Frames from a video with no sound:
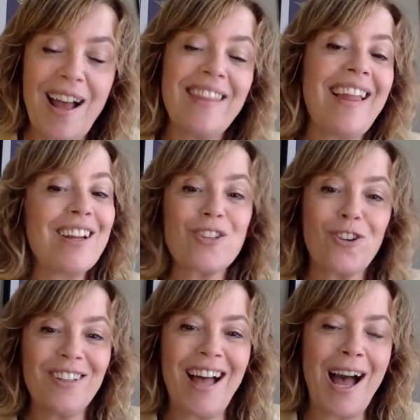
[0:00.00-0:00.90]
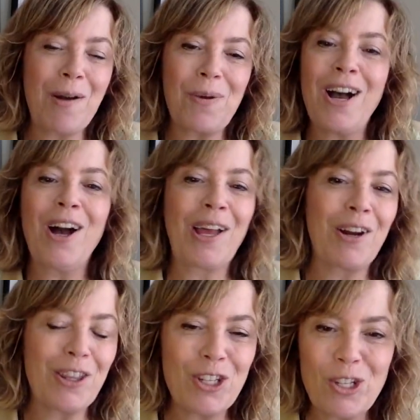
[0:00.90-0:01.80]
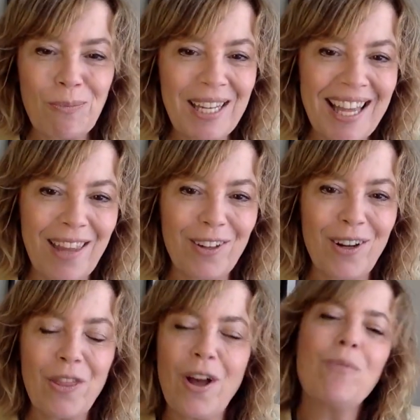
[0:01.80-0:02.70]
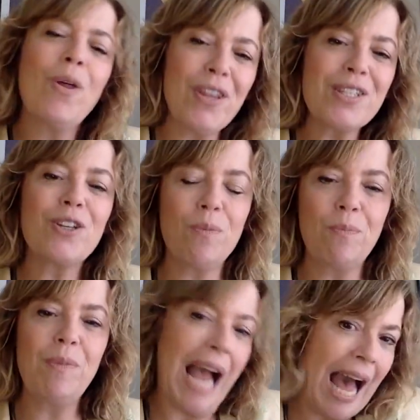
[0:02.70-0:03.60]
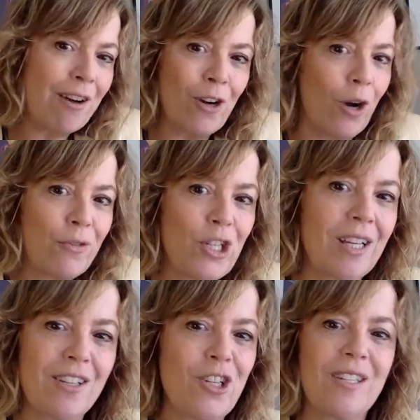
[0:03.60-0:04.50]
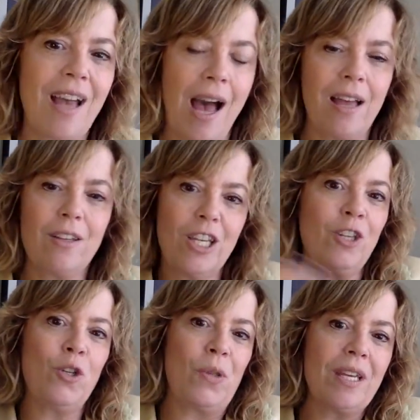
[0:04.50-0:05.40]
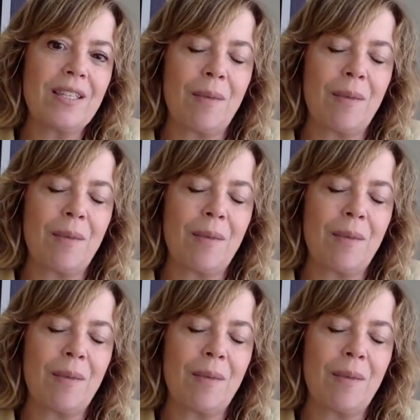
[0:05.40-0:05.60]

I liked her a lot. We hung out at the gym together. I thought, well, this could, I don't know if she can do this.